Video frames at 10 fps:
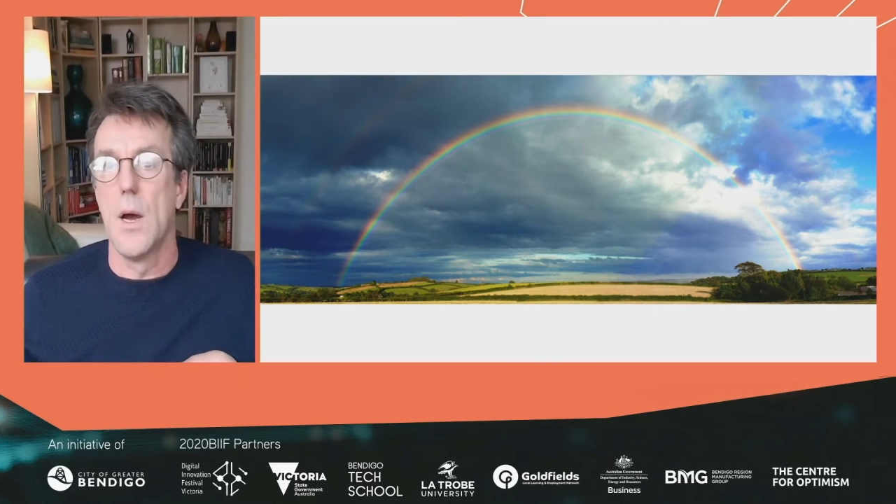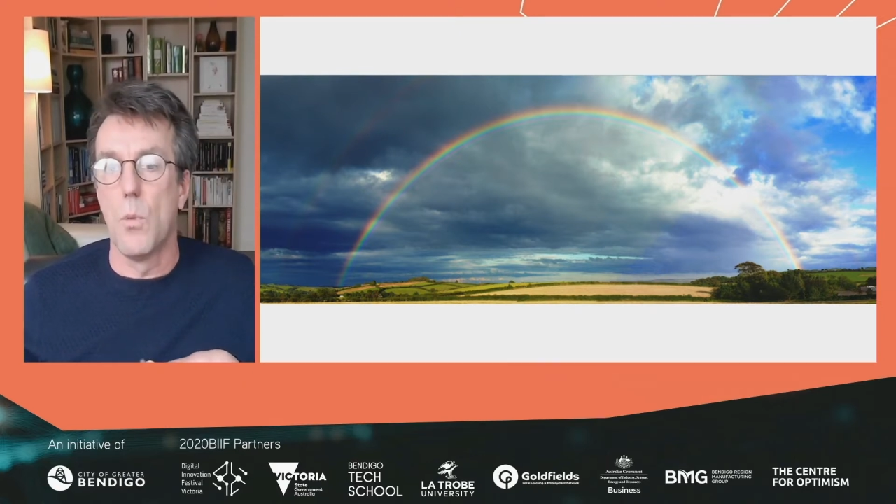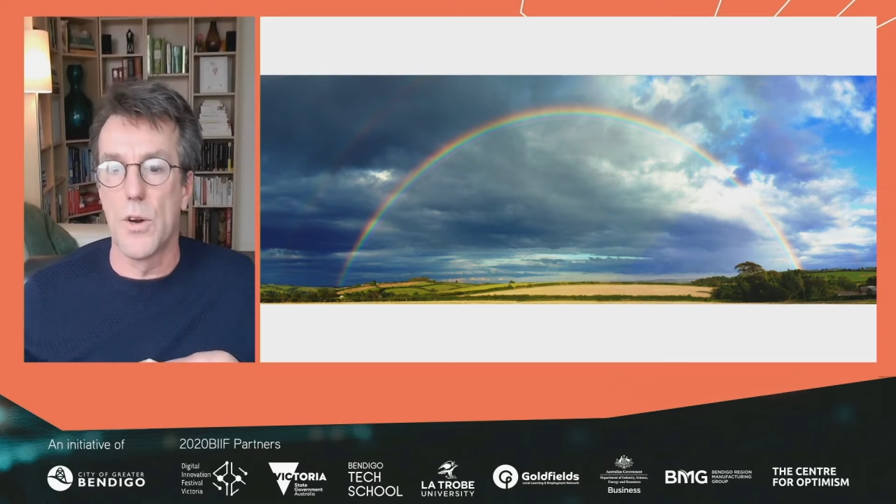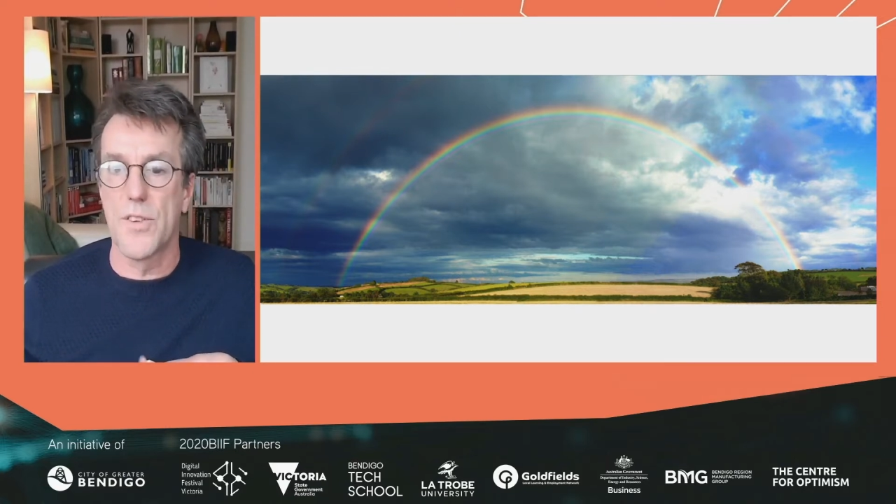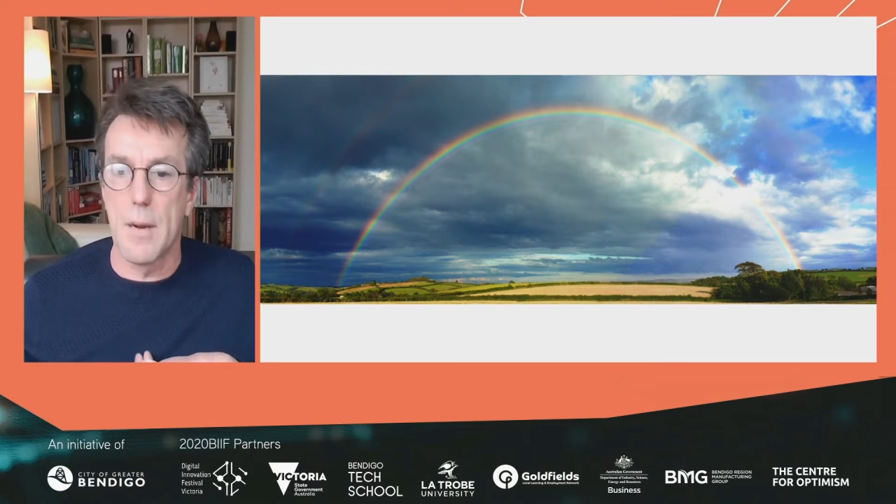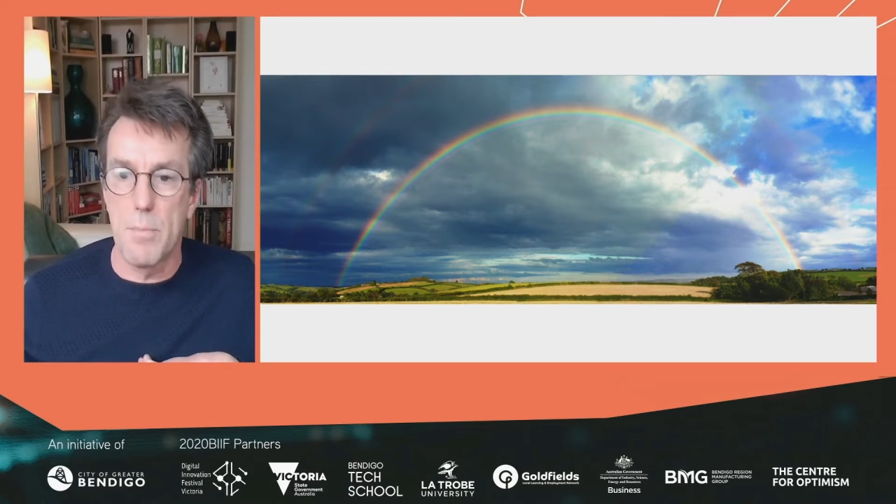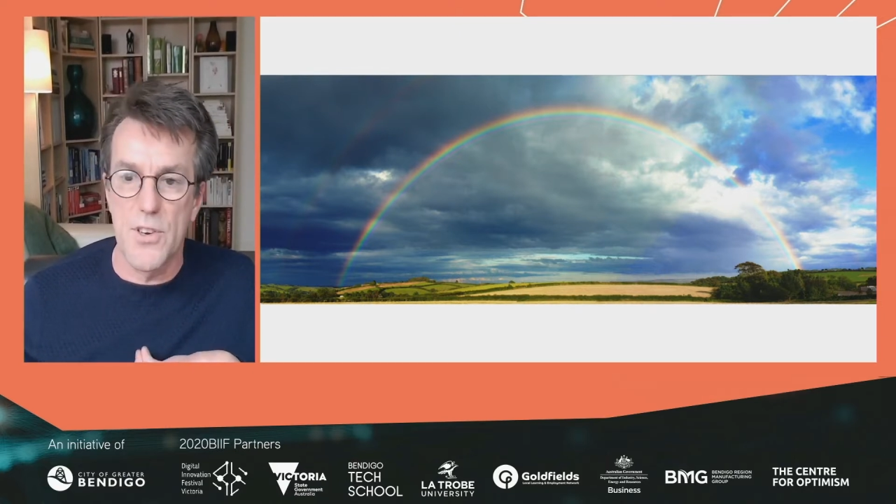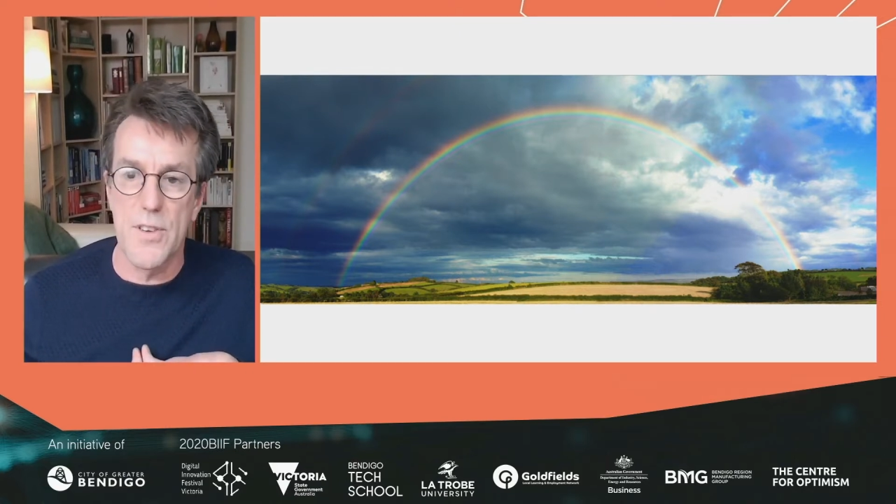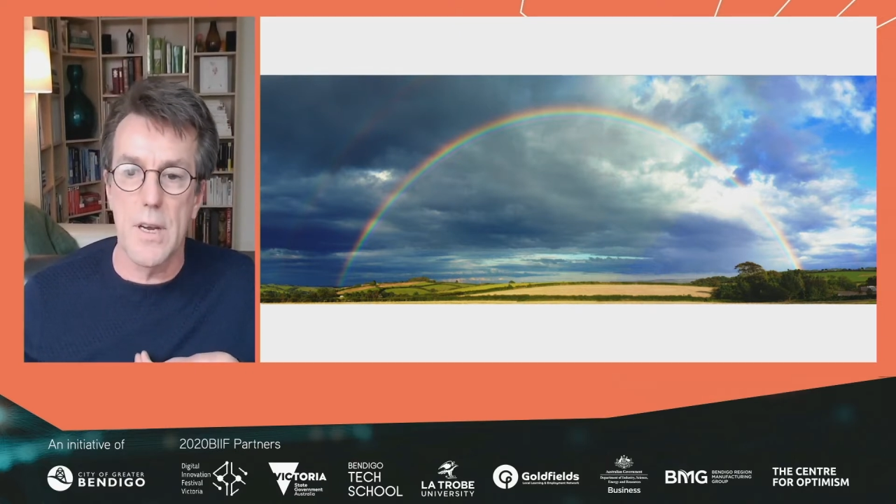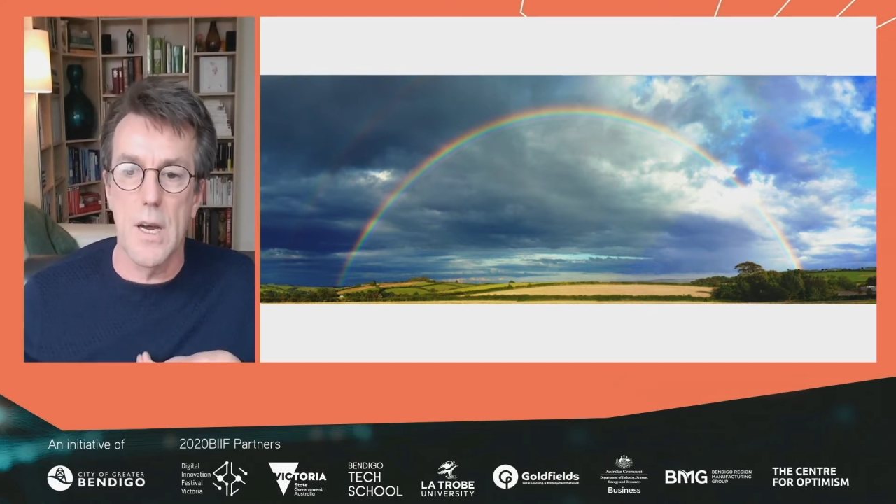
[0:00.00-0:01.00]
what
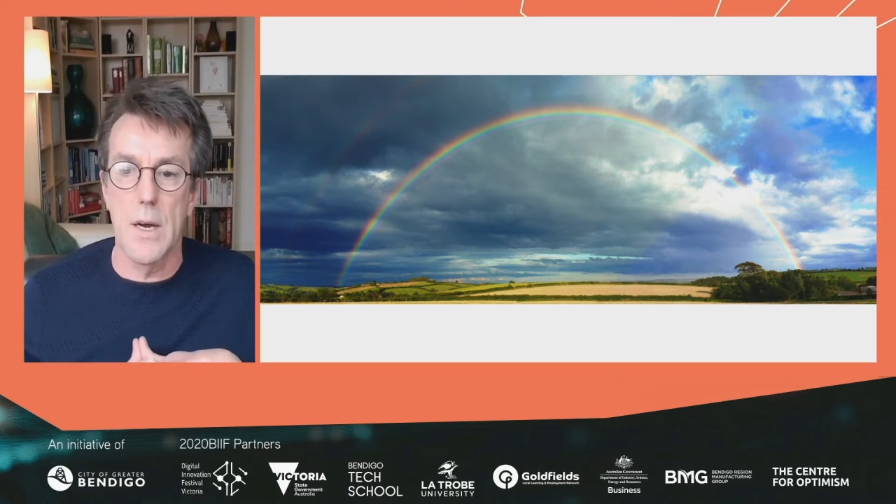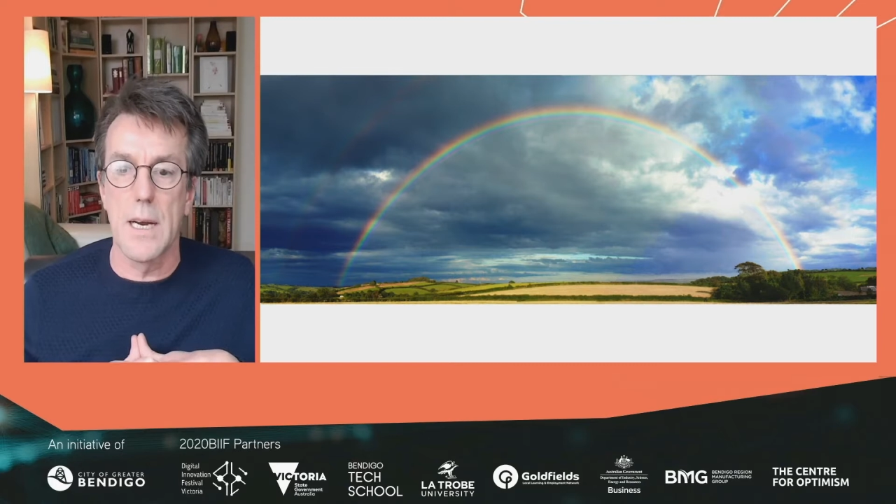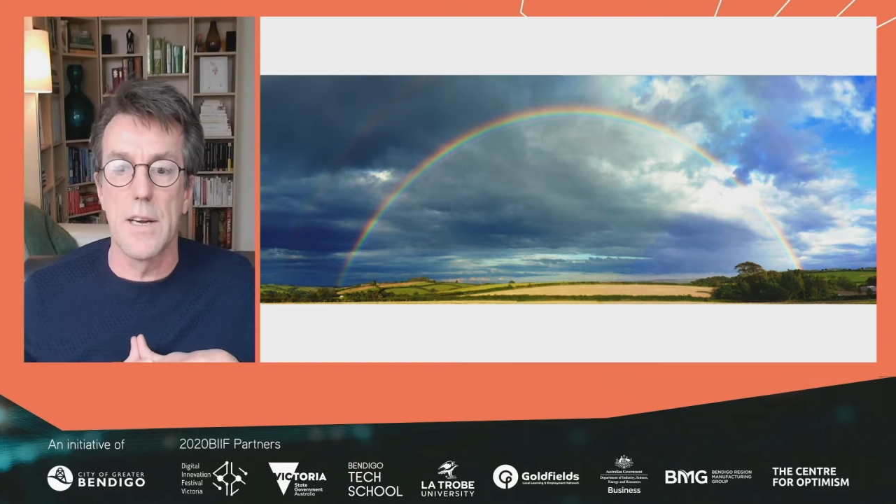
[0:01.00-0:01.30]
temperatures are going,